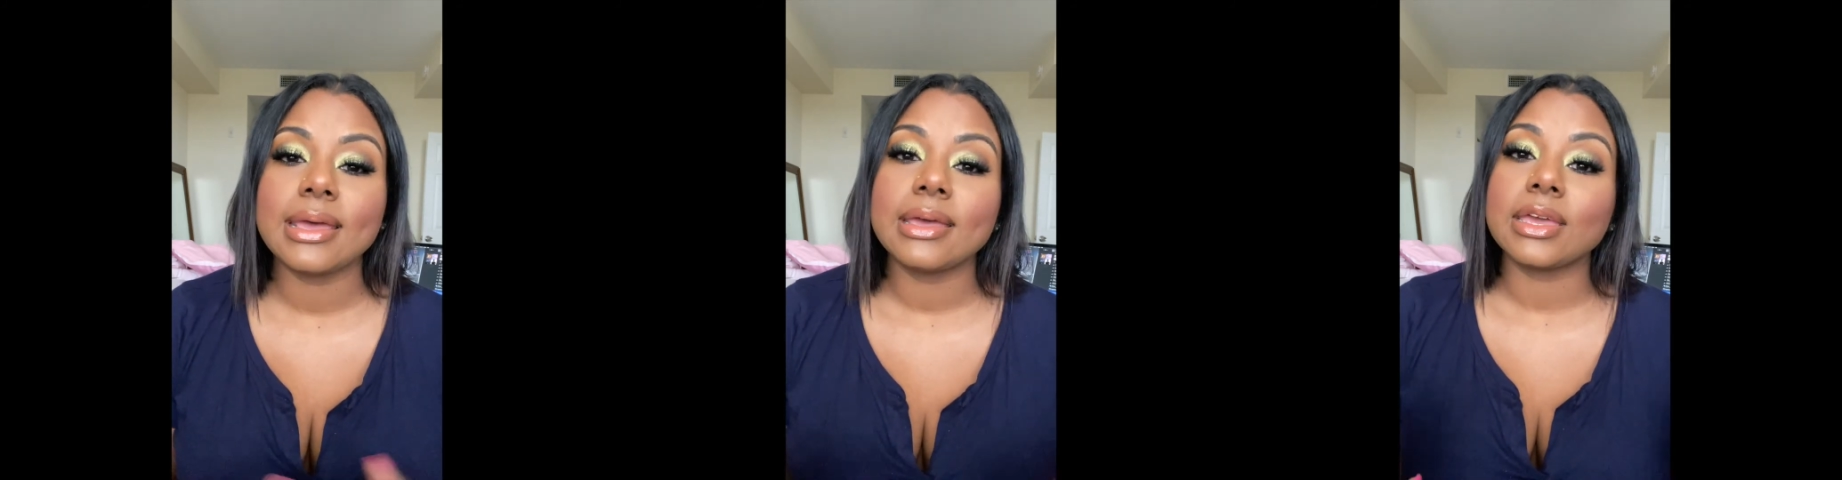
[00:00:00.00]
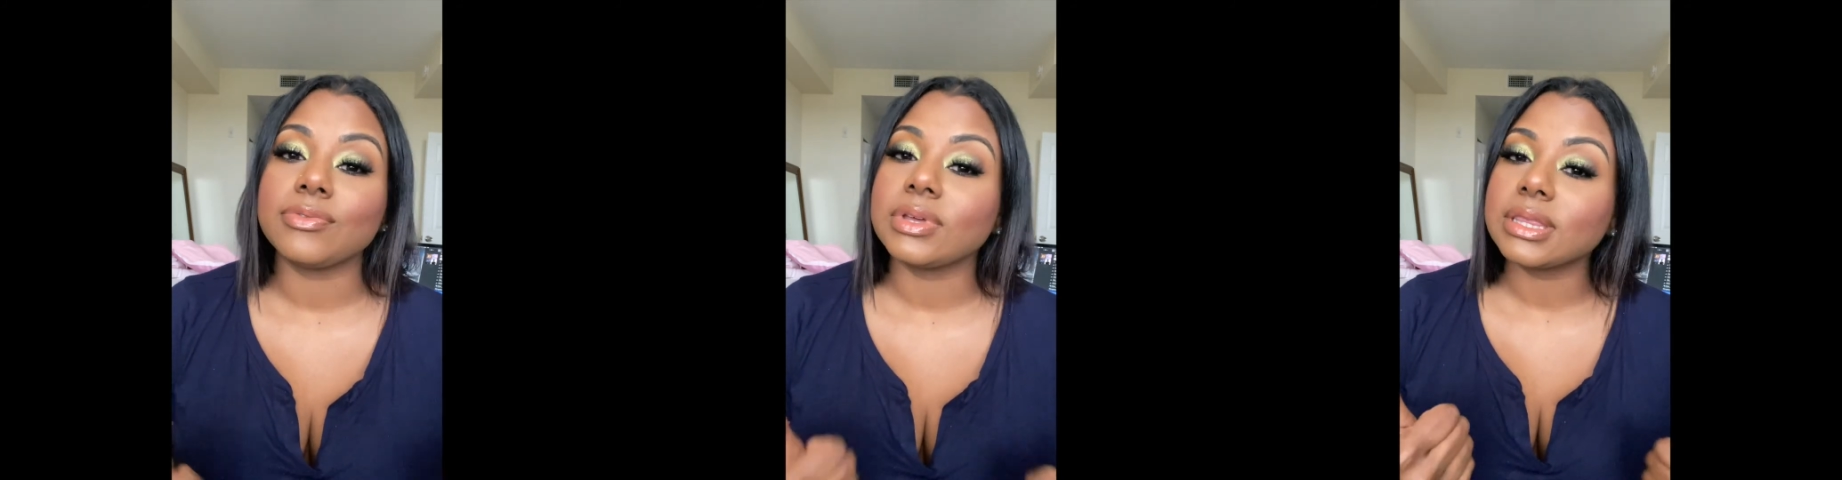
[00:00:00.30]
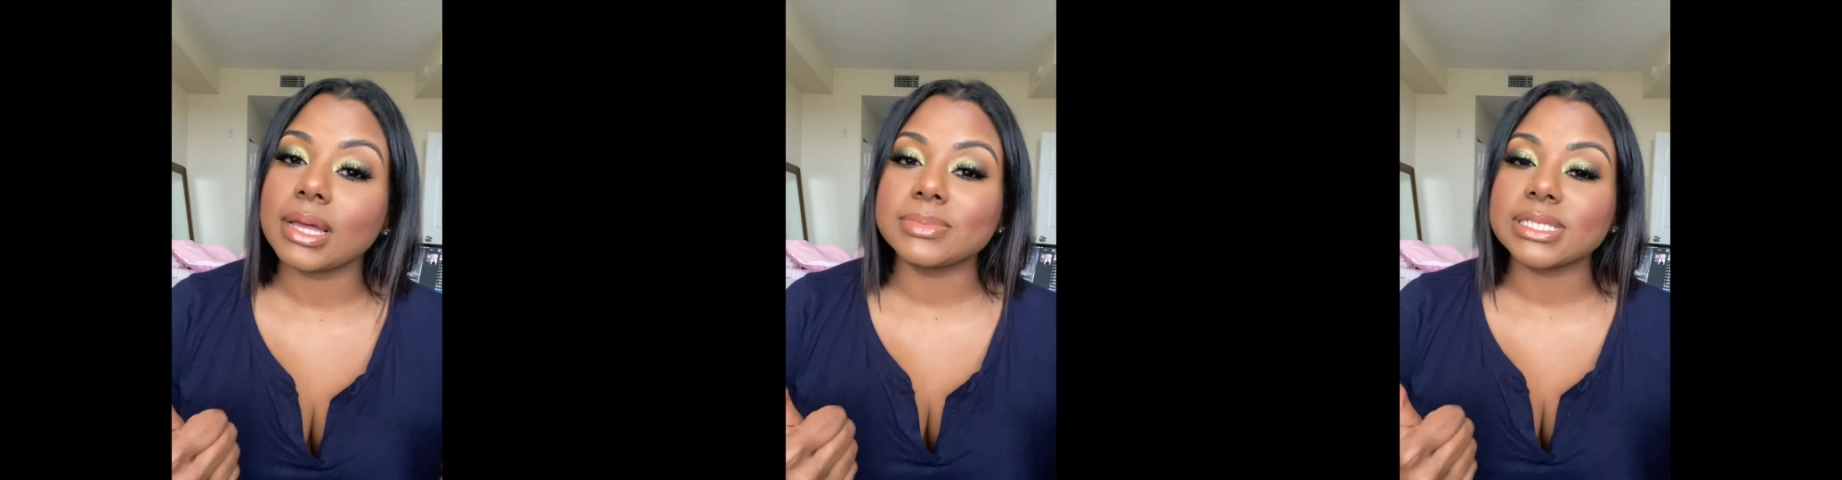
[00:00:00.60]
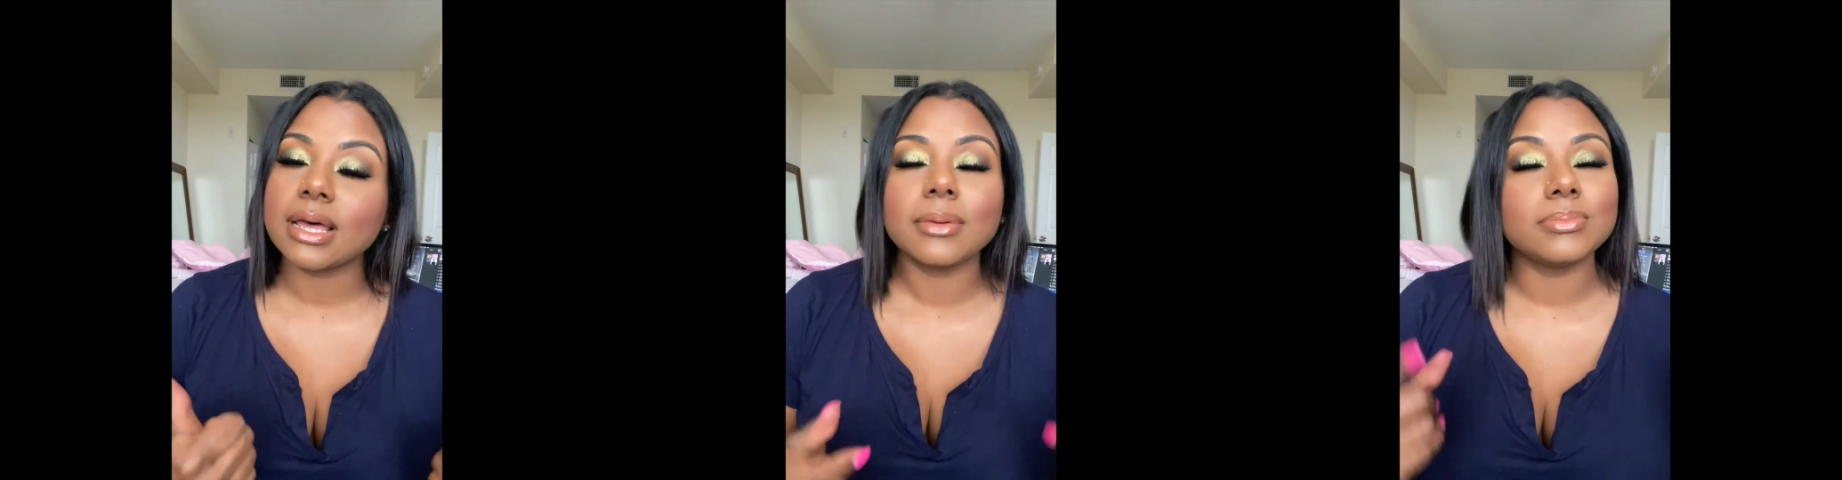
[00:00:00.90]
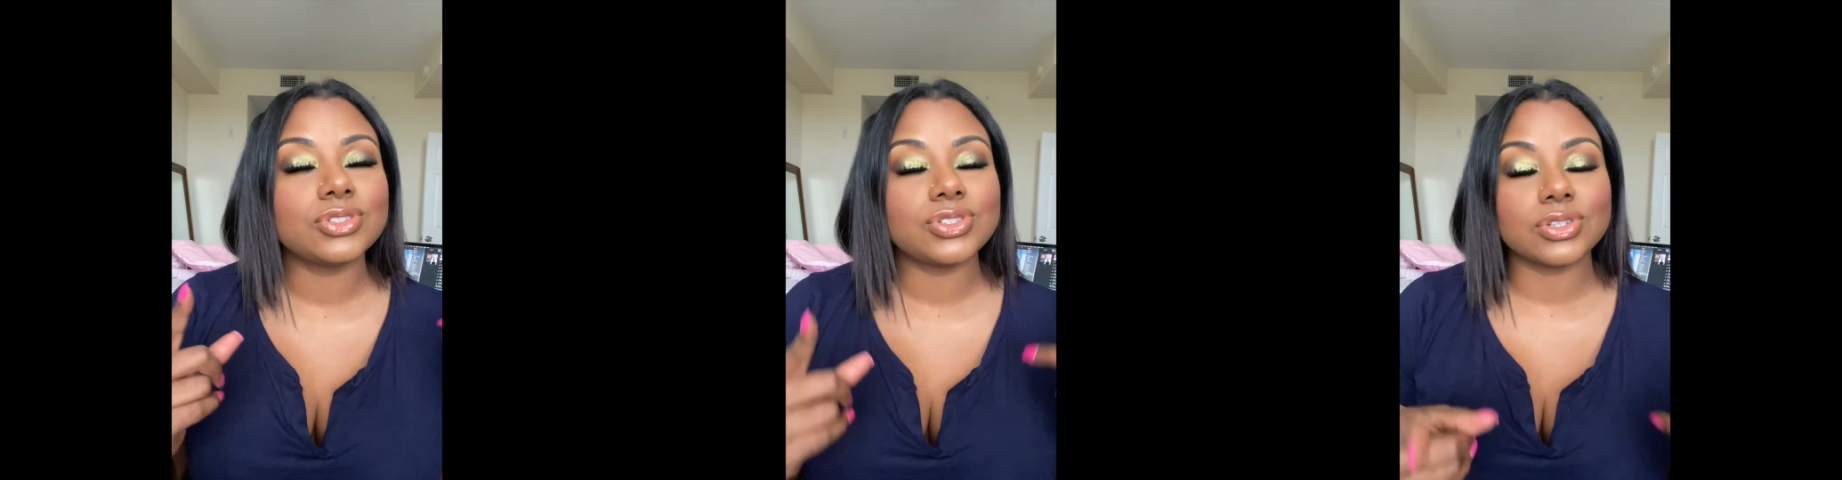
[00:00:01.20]
Give it a thumbs up.
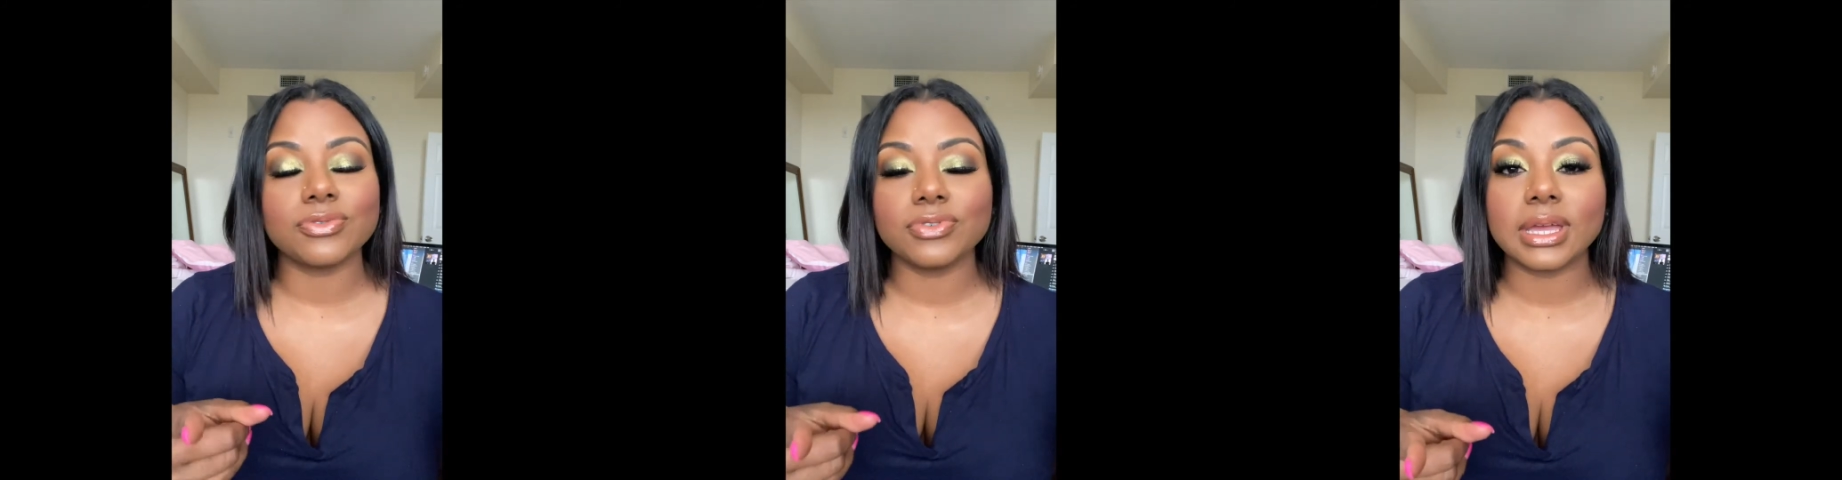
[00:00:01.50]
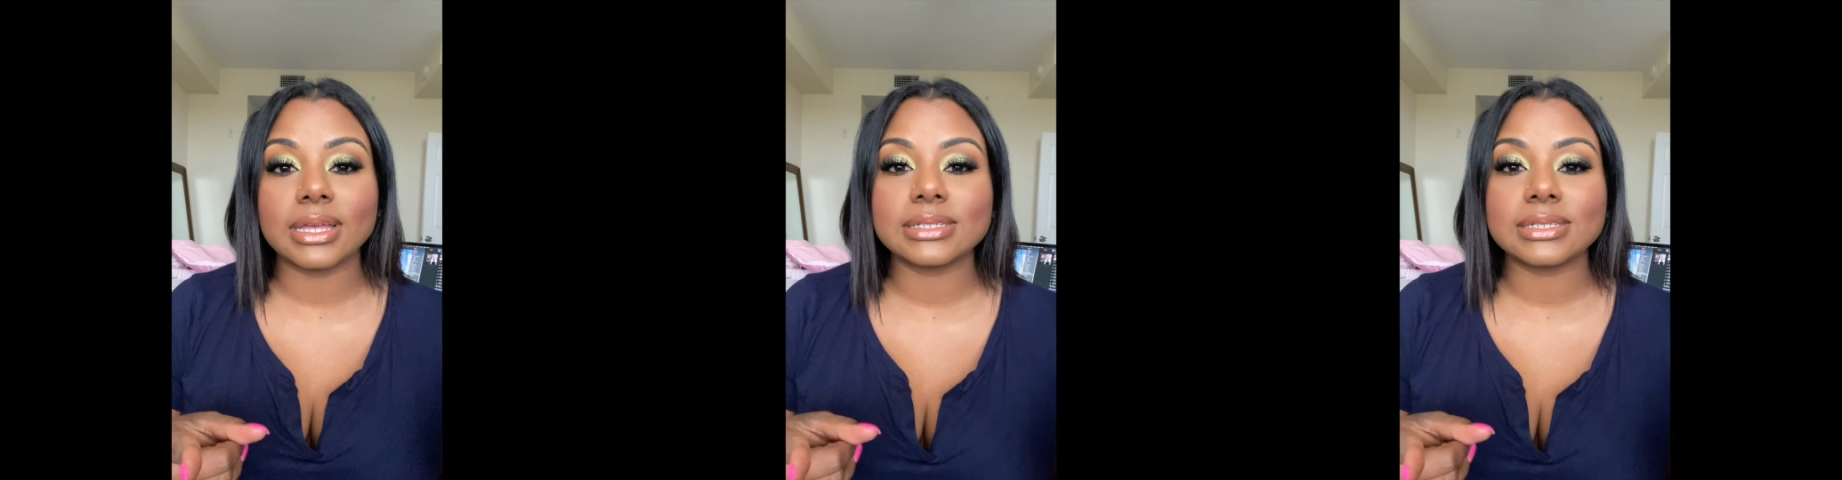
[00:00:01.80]
Don't forget